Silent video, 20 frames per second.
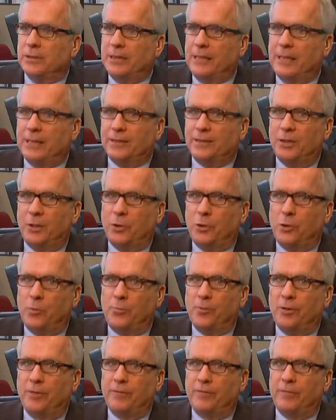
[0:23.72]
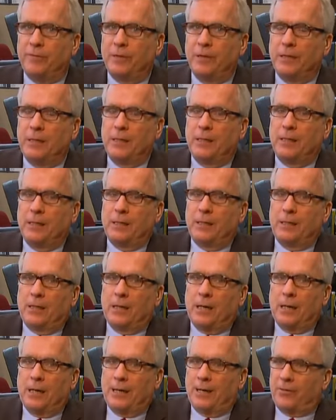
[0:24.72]
that's a group of
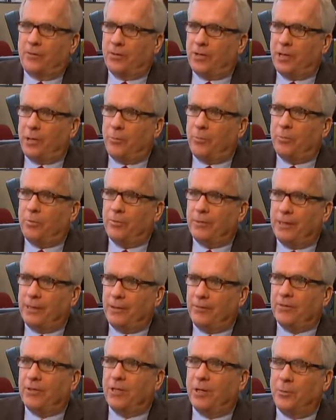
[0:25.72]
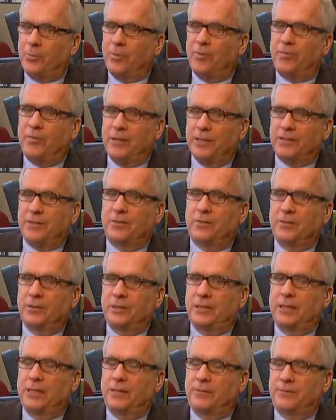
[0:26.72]
healthcare professionals
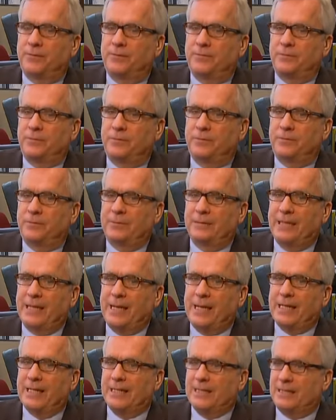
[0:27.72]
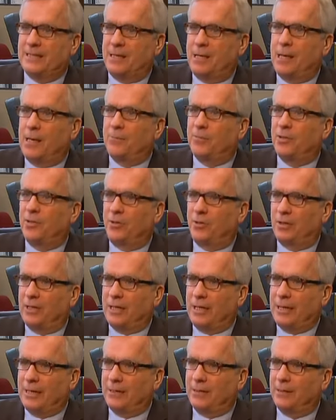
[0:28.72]
that have taken the time to
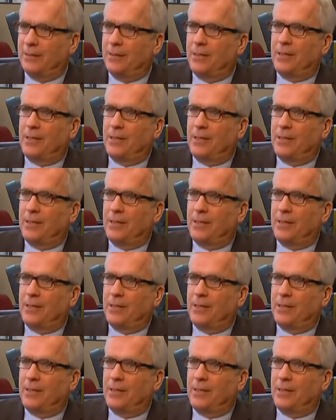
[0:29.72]
look at,